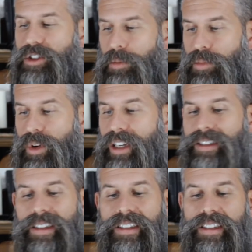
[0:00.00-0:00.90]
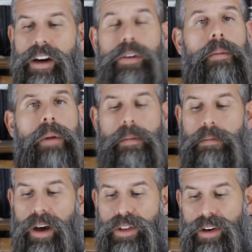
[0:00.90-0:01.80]
to bring to Sarah my
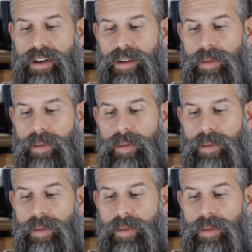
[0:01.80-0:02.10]
mother,